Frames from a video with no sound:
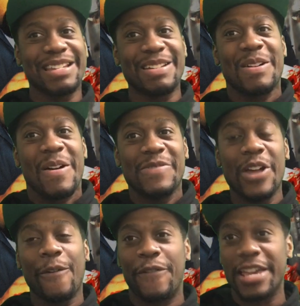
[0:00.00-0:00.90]
of,
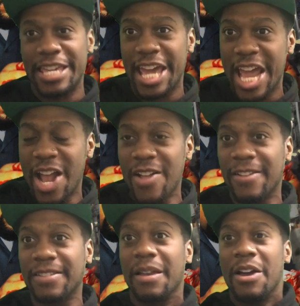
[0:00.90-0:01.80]
you know, for
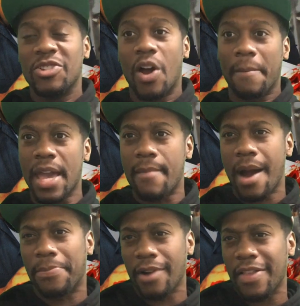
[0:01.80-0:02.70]
years, you know, me and
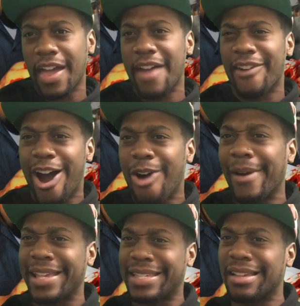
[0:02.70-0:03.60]
my brother have
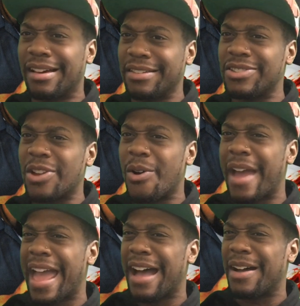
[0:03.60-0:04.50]
always,
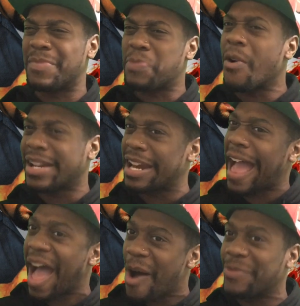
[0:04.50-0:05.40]
pointed
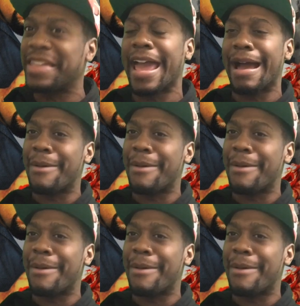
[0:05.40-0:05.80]
out that